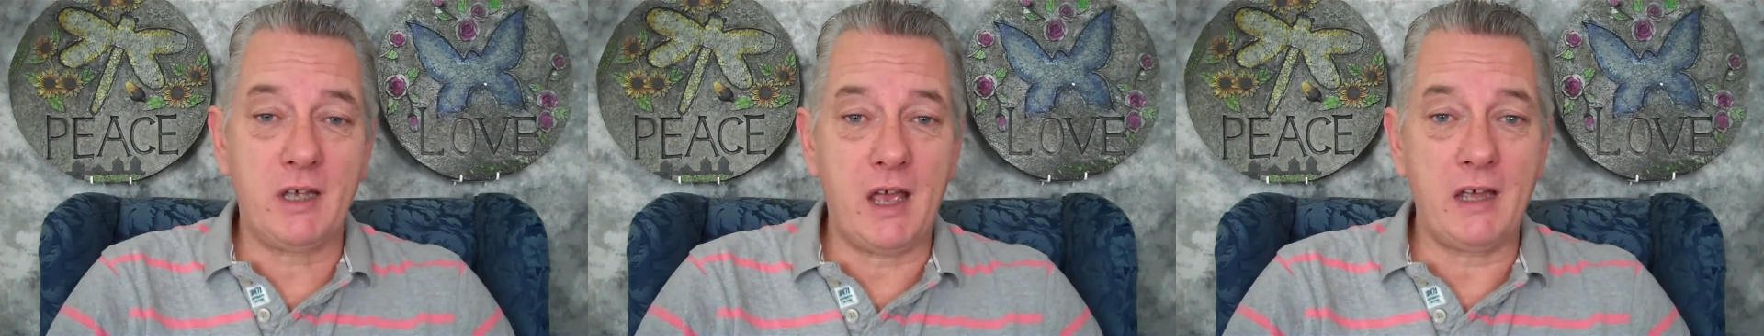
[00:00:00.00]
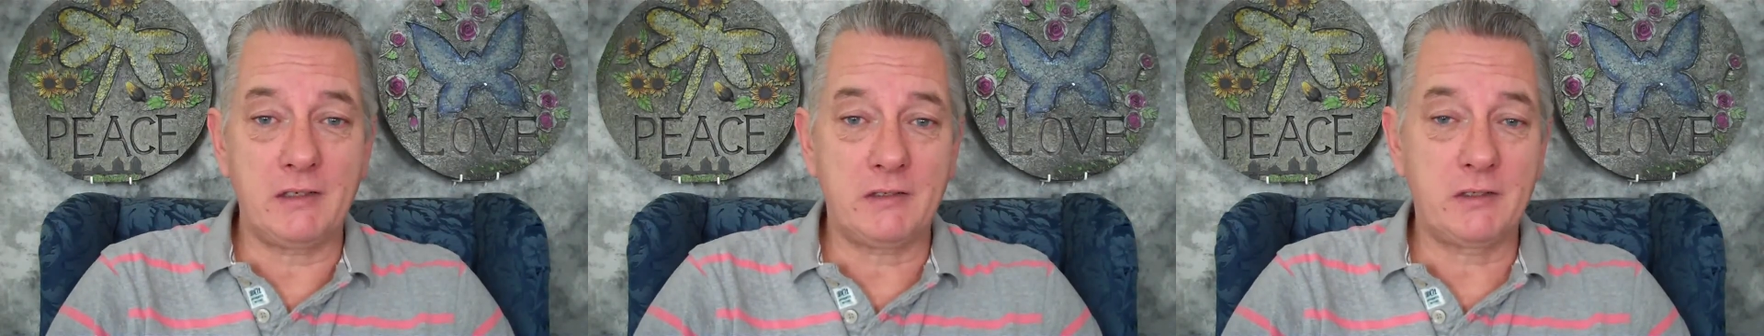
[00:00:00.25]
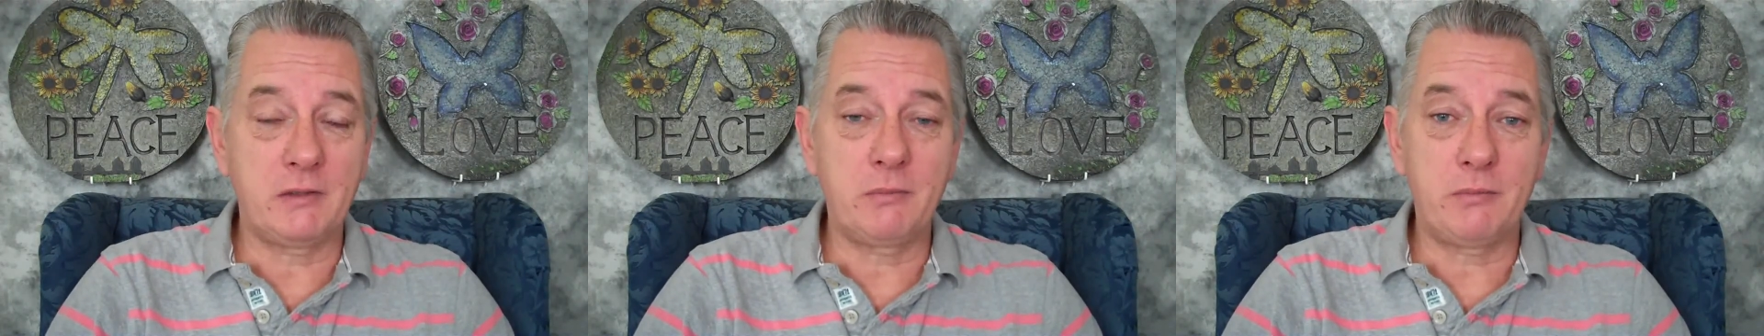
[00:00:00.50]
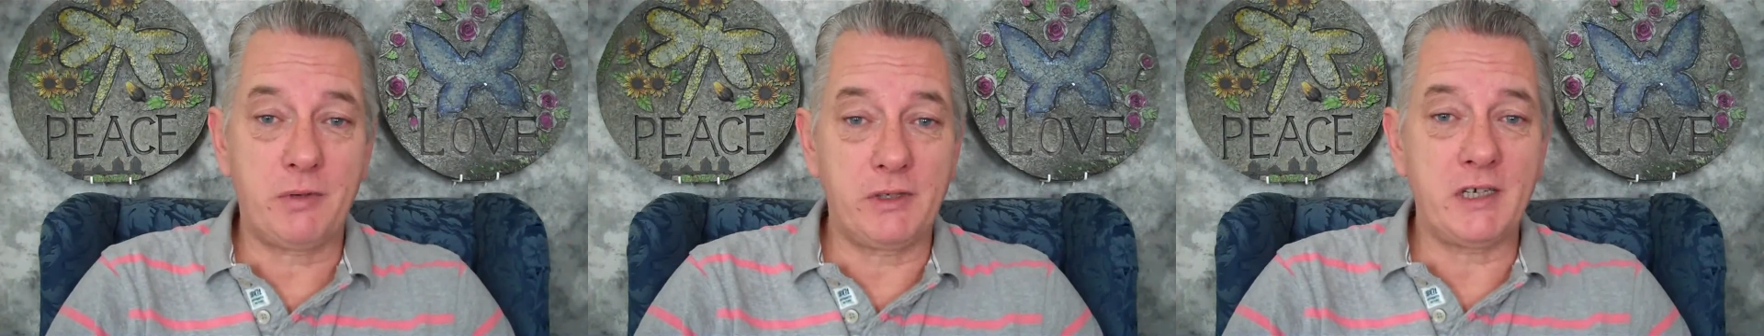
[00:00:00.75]
and
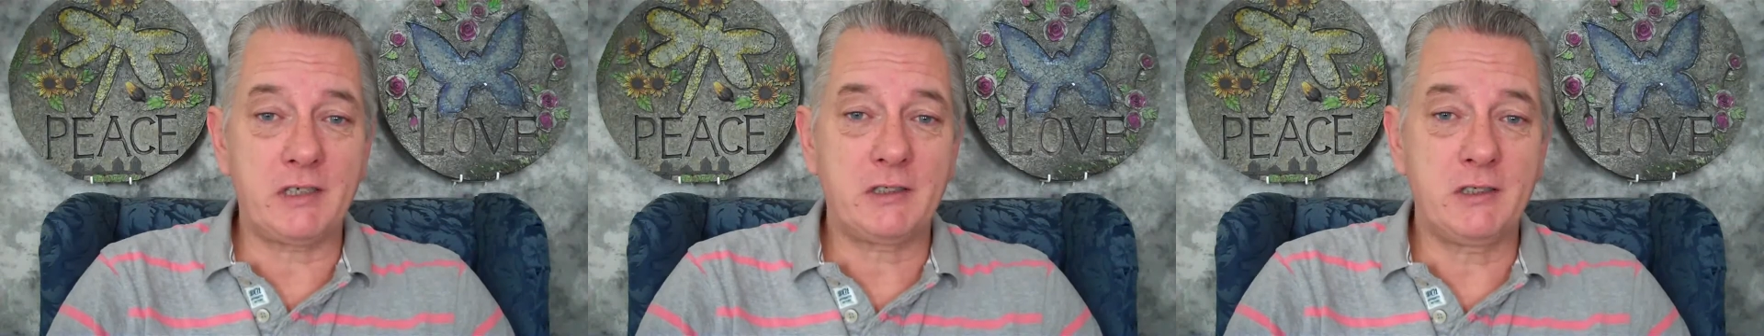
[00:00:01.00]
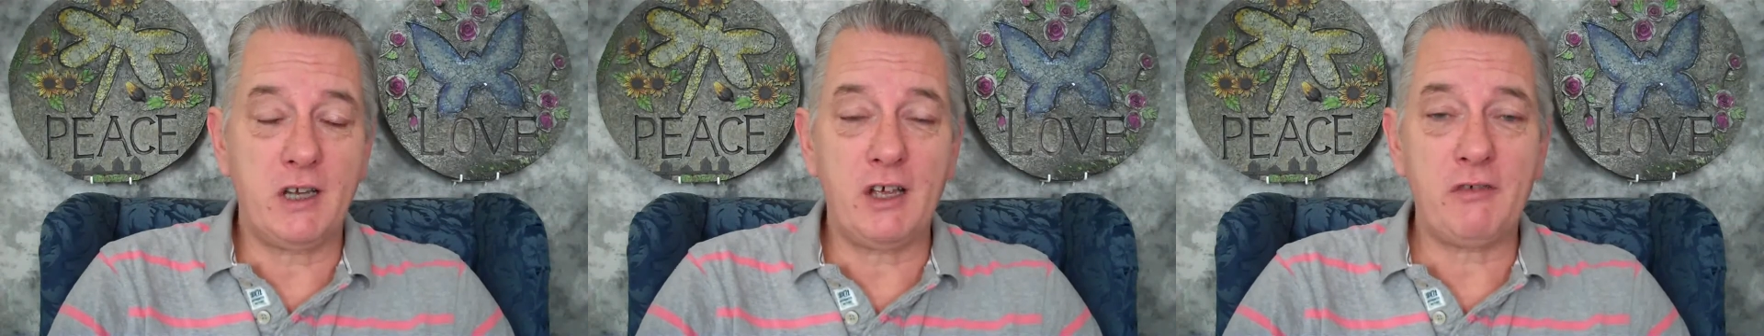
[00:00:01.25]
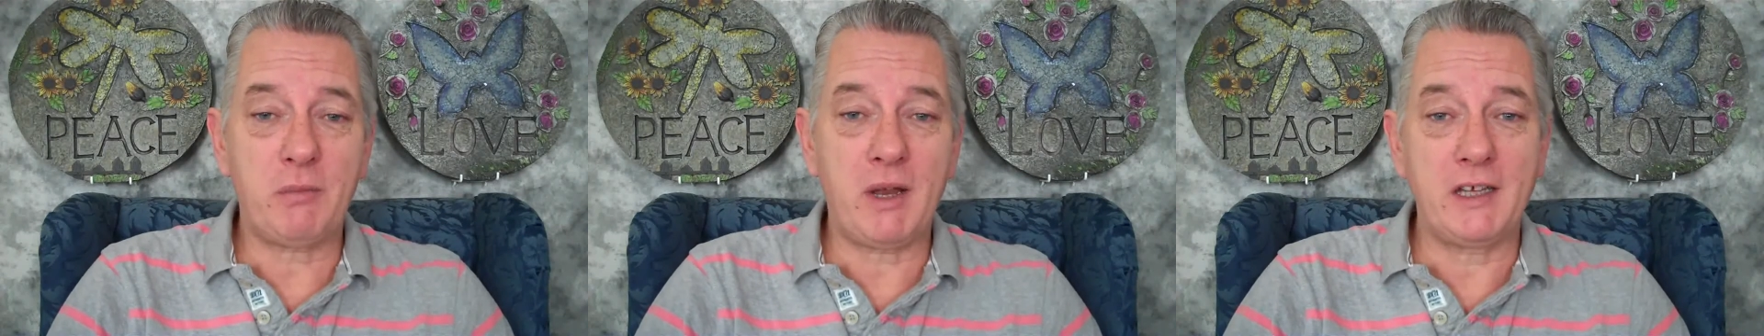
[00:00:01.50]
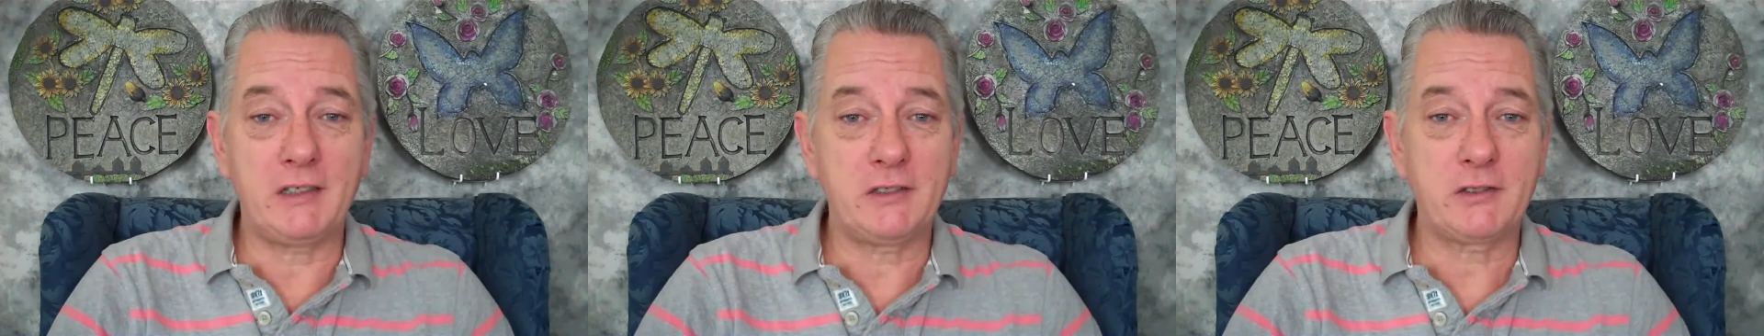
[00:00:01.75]
predestined life
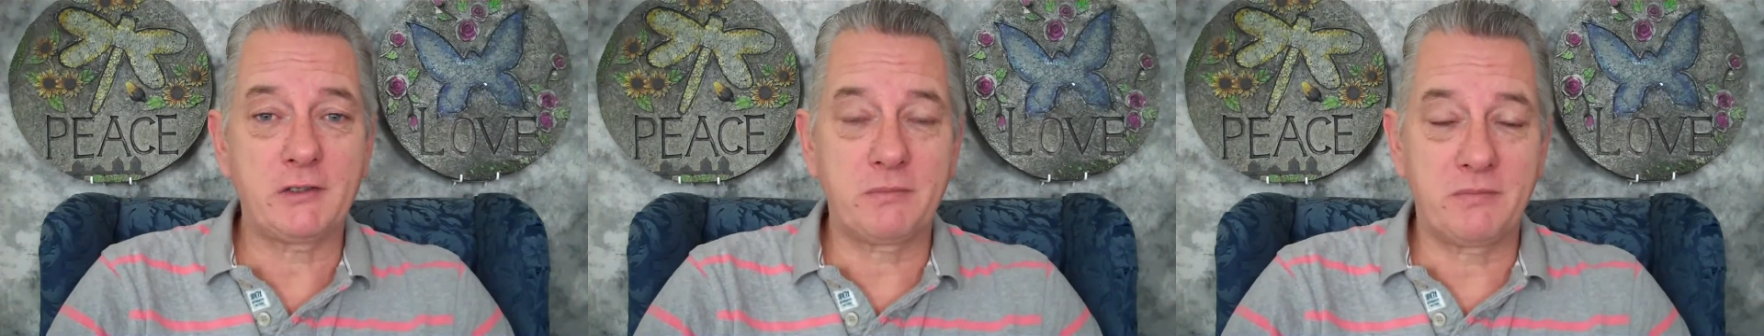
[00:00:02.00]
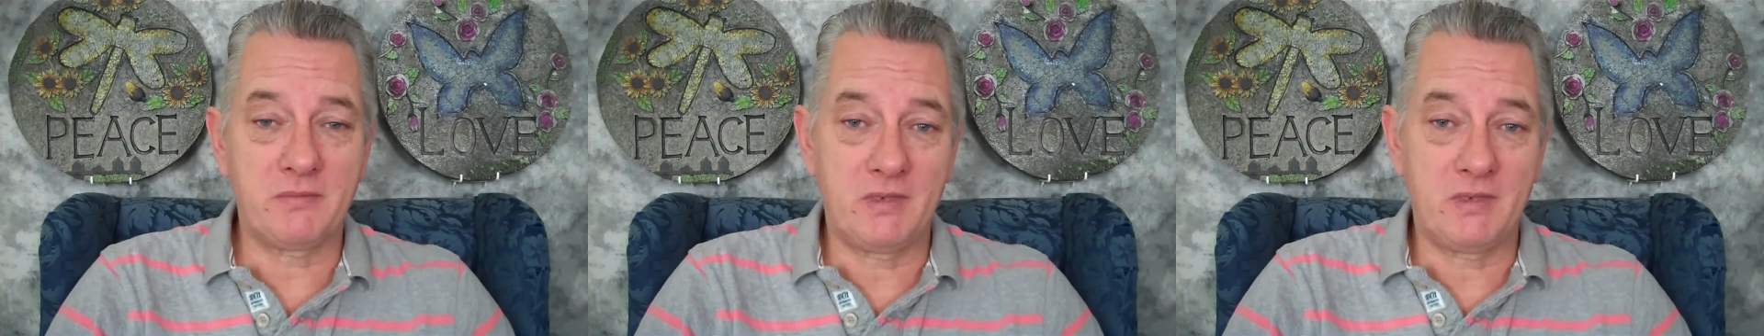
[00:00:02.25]
plans